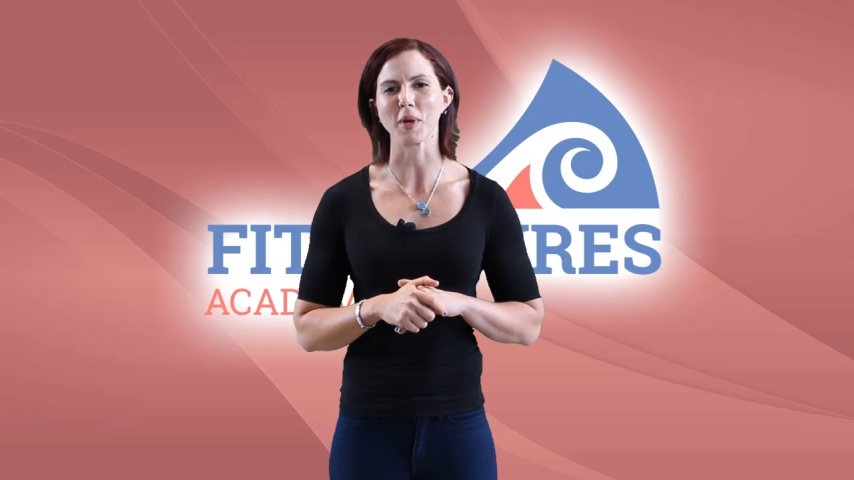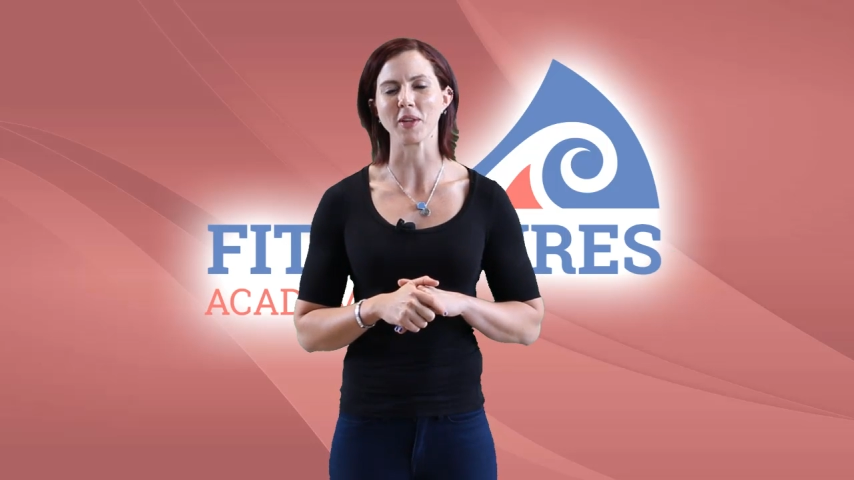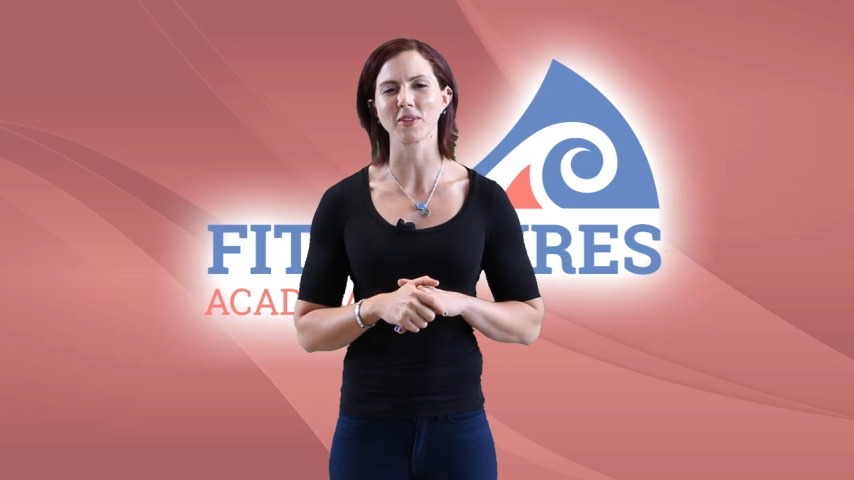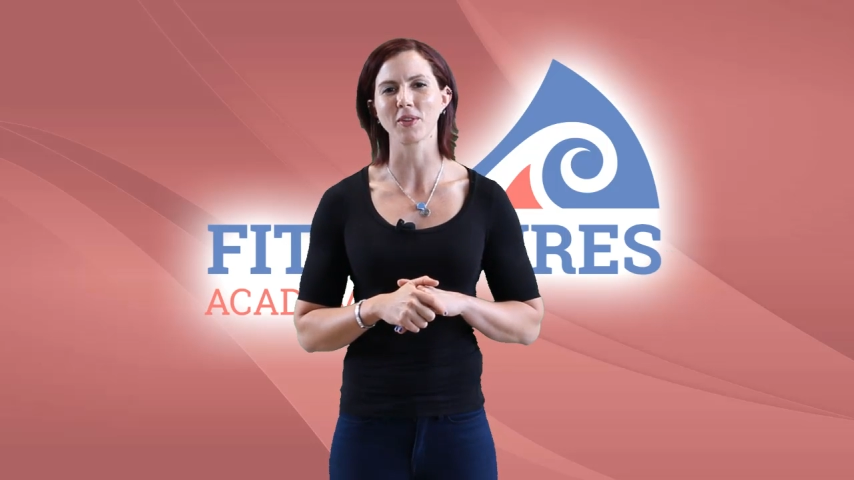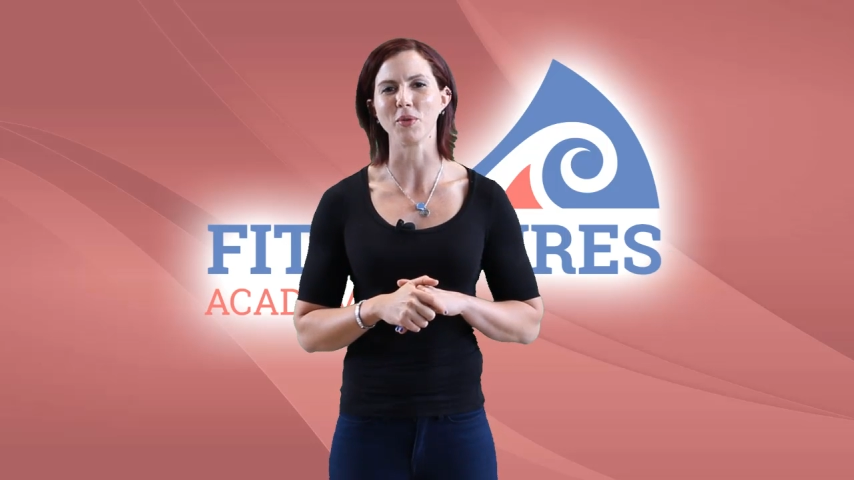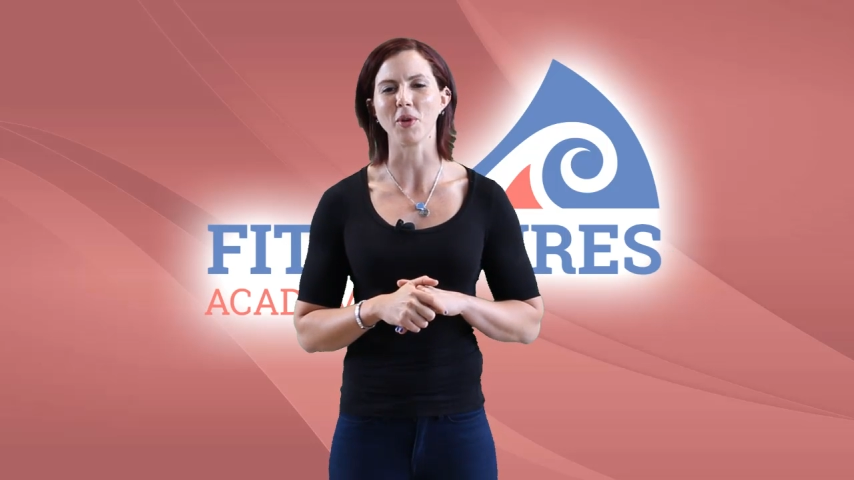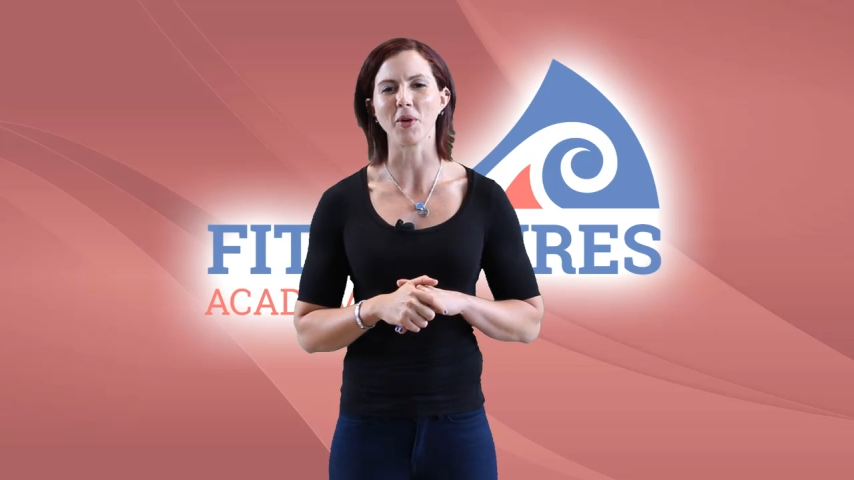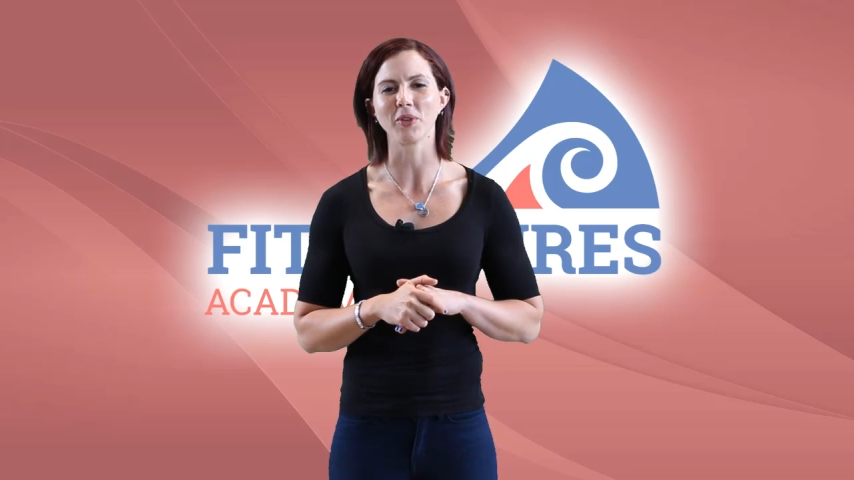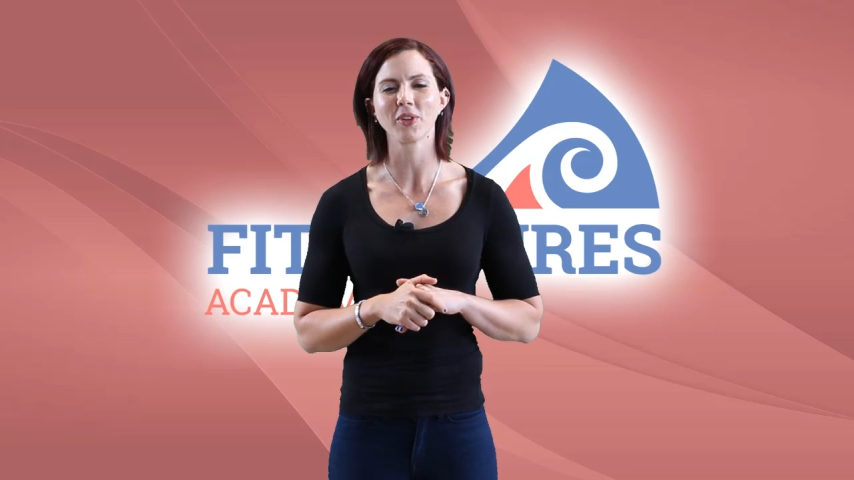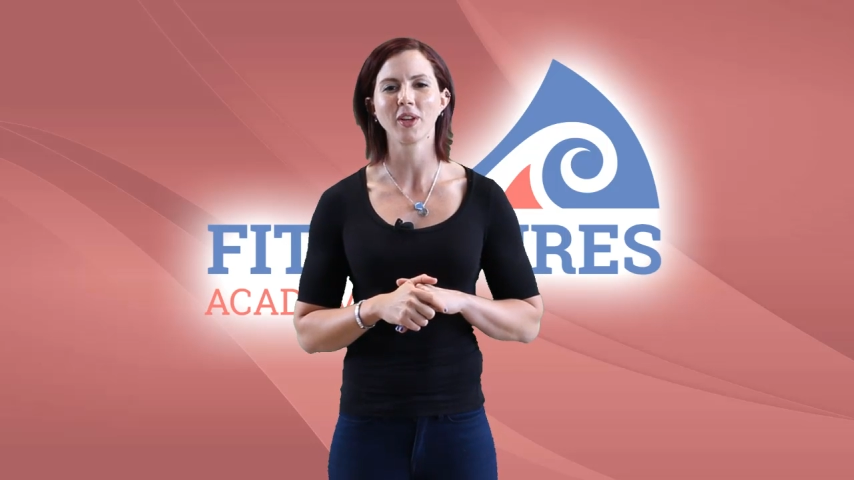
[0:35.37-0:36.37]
months, who knows.